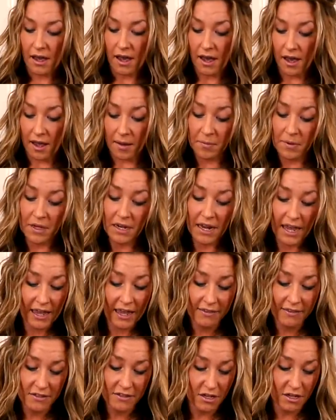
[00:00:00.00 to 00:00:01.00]
I'm going to
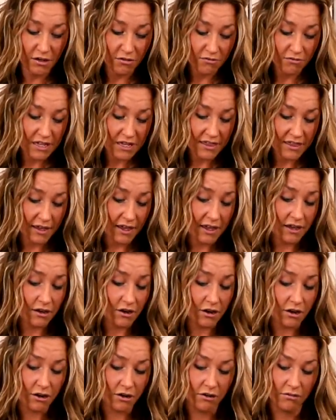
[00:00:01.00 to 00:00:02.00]
hang this on a wreath
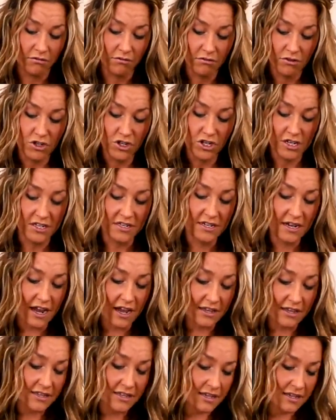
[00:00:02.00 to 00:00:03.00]
hanger just
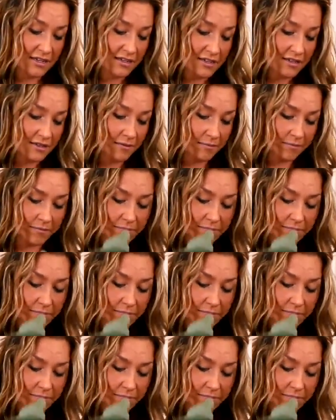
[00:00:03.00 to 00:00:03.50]
as is.